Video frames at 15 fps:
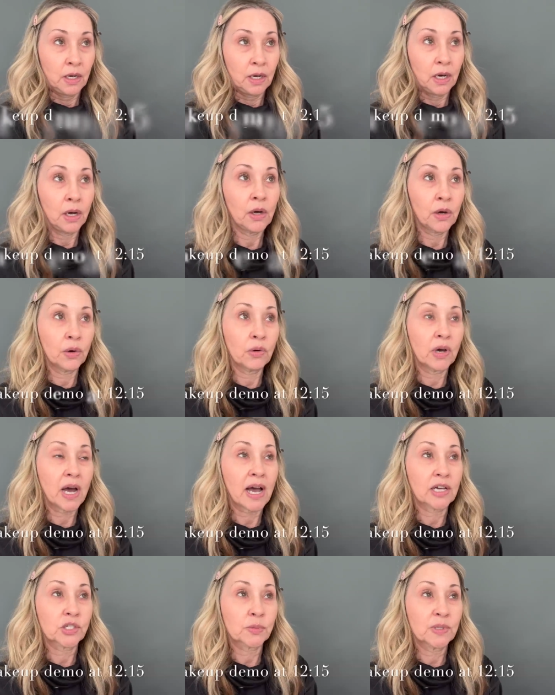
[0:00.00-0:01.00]
oh
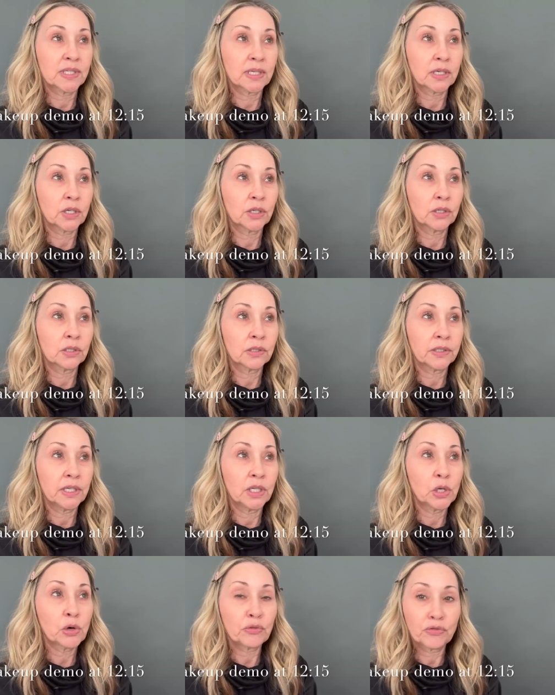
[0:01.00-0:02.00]
gosh, was it early
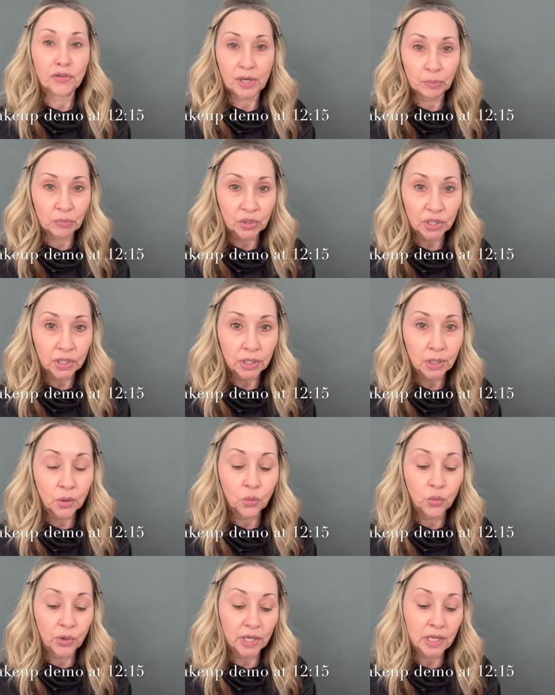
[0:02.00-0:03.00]
November?
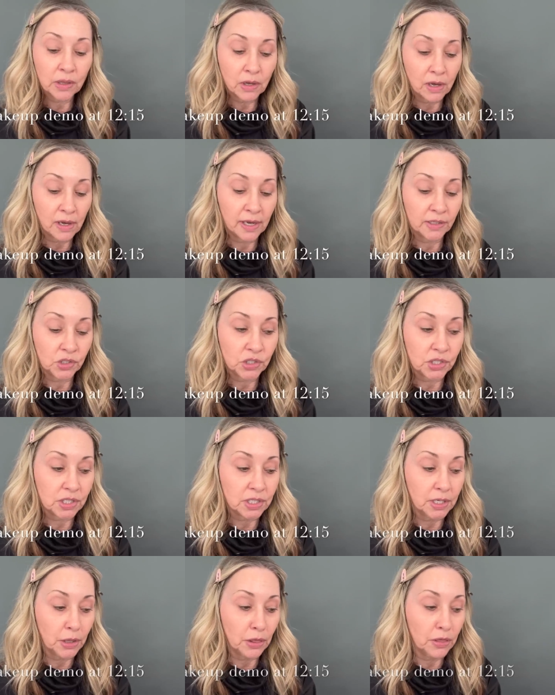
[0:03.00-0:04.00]
We
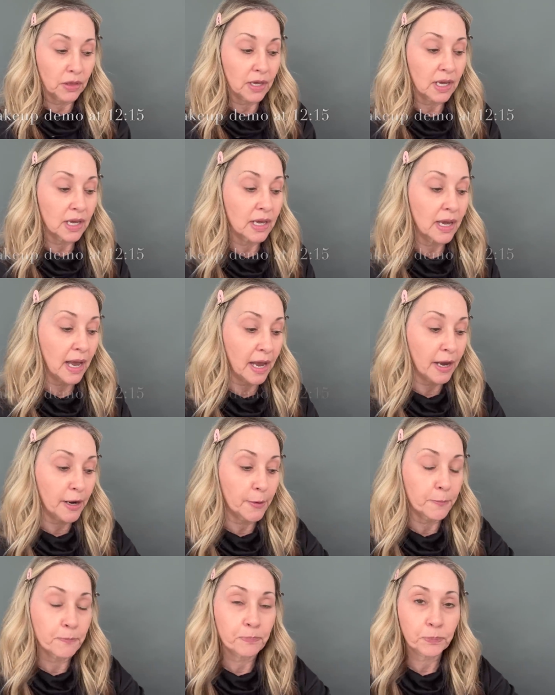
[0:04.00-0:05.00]
launched the
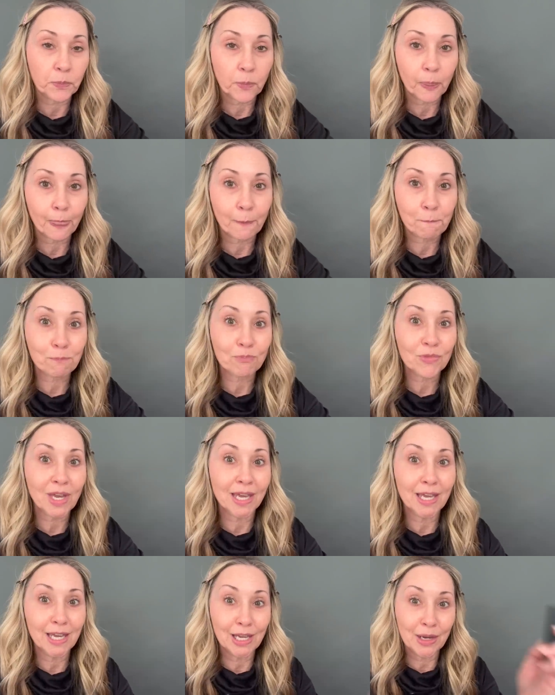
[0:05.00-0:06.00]
um,
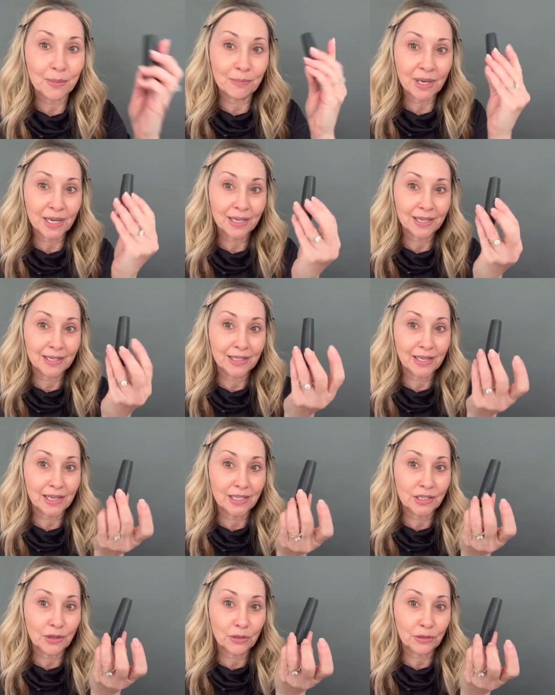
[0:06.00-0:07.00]

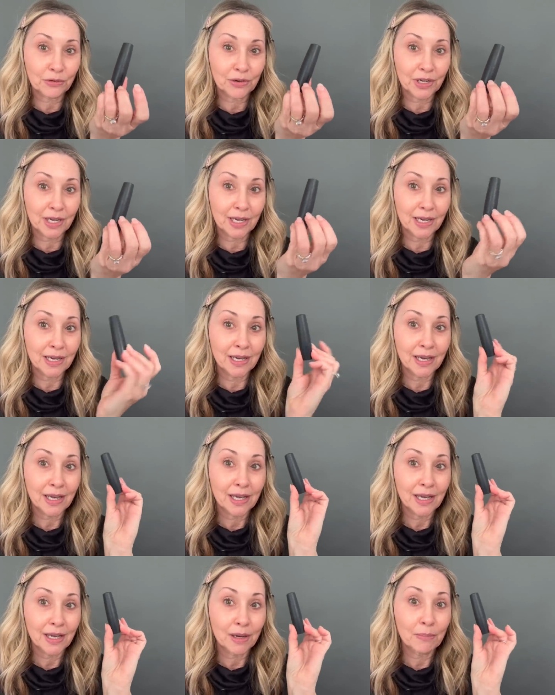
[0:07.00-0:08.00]
M93
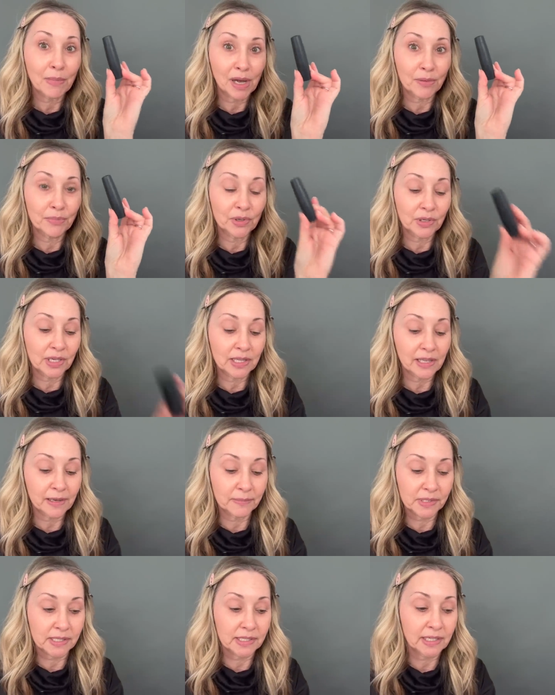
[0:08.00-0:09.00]
Mob Beauty
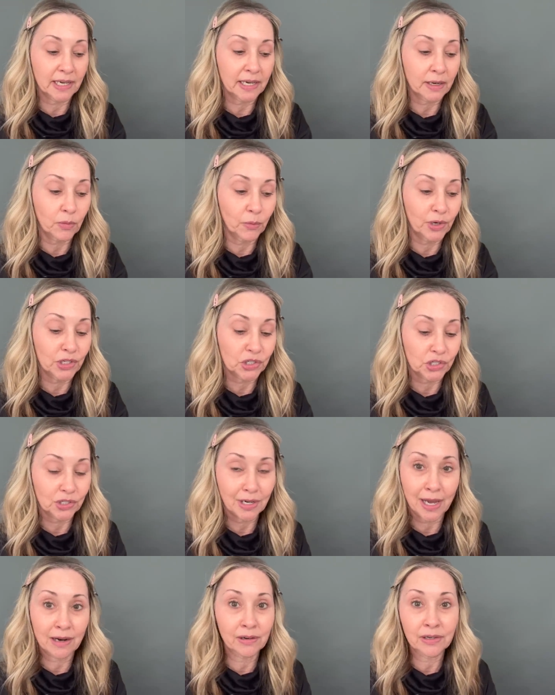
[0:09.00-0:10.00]
lipstick, which
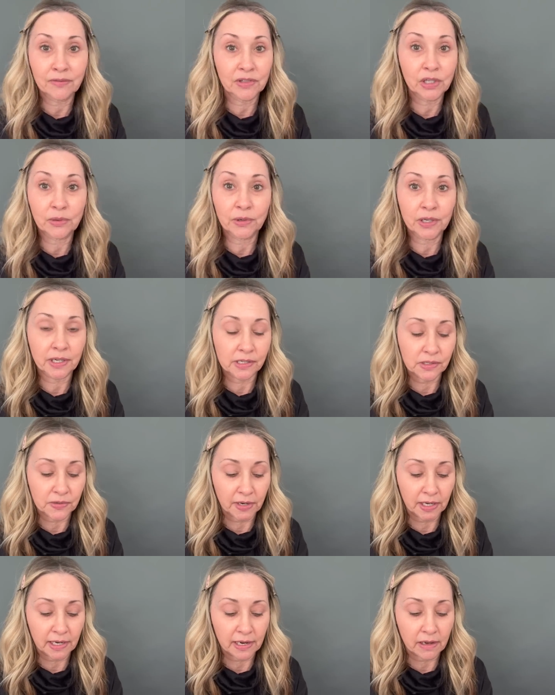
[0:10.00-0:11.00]
I don't even know where it is
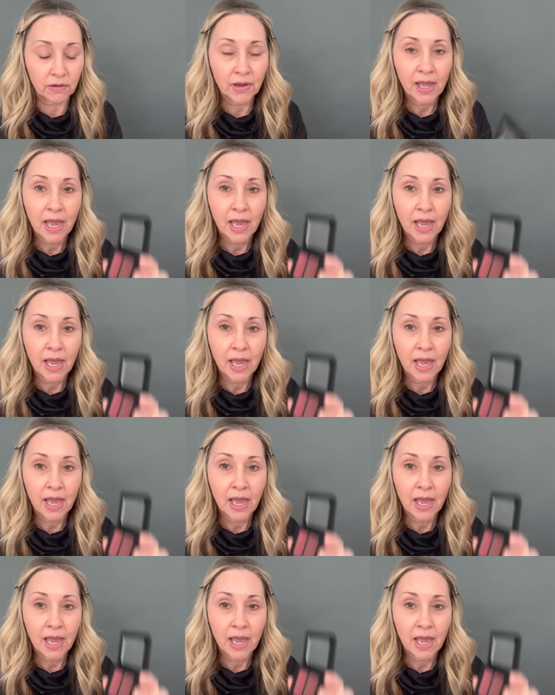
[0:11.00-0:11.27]
right now.